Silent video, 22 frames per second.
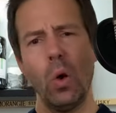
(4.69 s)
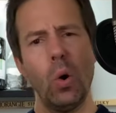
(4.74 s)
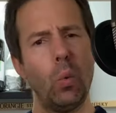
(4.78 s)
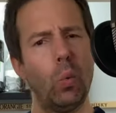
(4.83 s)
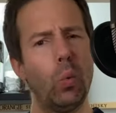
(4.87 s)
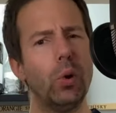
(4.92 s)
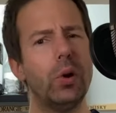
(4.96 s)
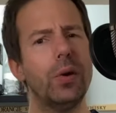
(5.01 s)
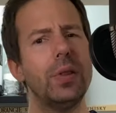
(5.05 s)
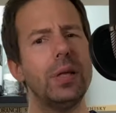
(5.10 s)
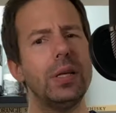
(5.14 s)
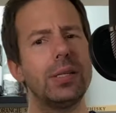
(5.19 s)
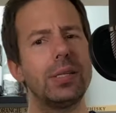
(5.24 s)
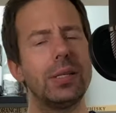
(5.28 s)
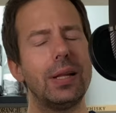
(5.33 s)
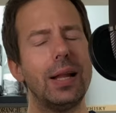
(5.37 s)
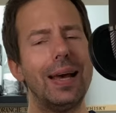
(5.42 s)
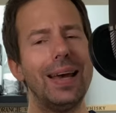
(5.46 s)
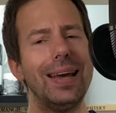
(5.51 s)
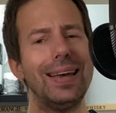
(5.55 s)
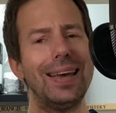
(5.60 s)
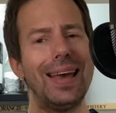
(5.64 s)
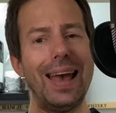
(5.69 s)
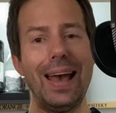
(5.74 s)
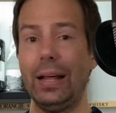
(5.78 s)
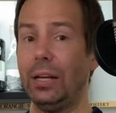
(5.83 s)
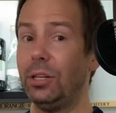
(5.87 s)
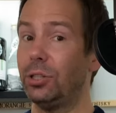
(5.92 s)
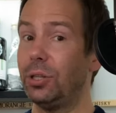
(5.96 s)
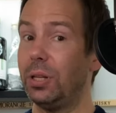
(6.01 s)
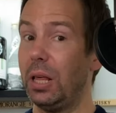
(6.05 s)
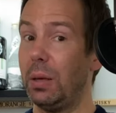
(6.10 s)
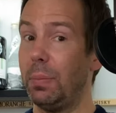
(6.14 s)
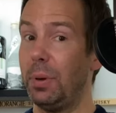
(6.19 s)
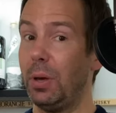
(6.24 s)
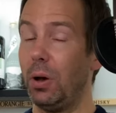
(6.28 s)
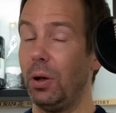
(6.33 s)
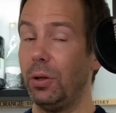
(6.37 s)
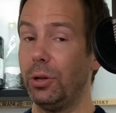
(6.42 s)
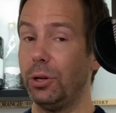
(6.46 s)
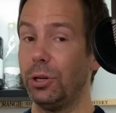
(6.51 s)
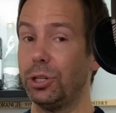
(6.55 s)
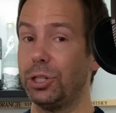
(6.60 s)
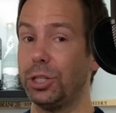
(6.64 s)
What are these like, and should they be
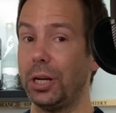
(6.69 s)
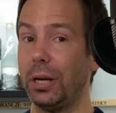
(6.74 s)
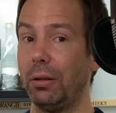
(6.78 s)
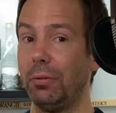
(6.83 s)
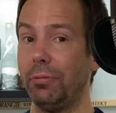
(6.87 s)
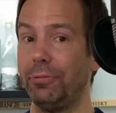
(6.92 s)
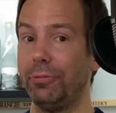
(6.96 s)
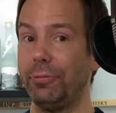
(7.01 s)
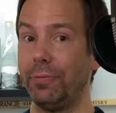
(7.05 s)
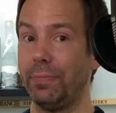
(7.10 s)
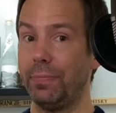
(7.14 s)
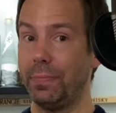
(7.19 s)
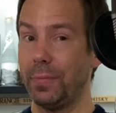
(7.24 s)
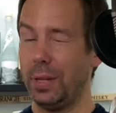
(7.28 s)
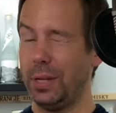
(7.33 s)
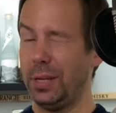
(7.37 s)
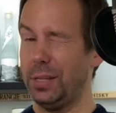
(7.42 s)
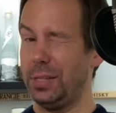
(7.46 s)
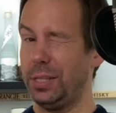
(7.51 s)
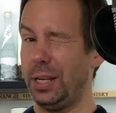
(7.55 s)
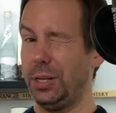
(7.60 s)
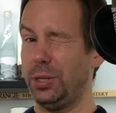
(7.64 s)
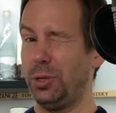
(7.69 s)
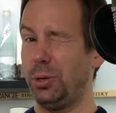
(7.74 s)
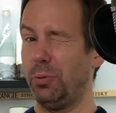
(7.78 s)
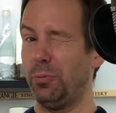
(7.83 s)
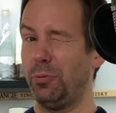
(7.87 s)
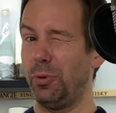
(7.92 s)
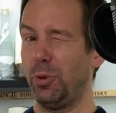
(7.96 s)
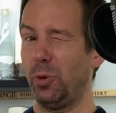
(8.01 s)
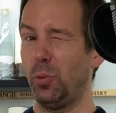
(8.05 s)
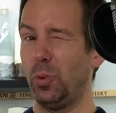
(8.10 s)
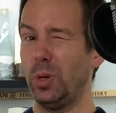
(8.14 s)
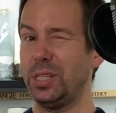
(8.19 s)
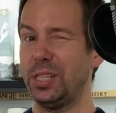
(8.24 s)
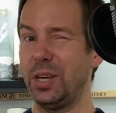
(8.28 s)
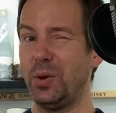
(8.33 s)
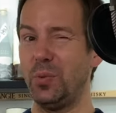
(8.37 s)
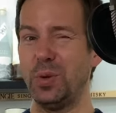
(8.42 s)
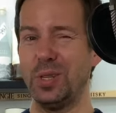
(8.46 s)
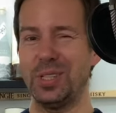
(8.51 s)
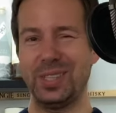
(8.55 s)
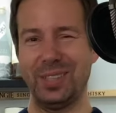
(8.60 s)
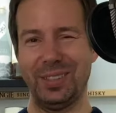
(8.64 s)
on your shelf? Stay tuned for the Whiskey
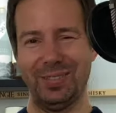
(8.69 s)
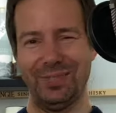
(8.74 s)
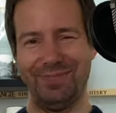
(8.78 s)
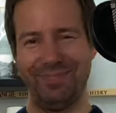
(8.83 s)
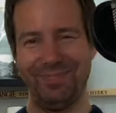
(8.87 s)
Whistle.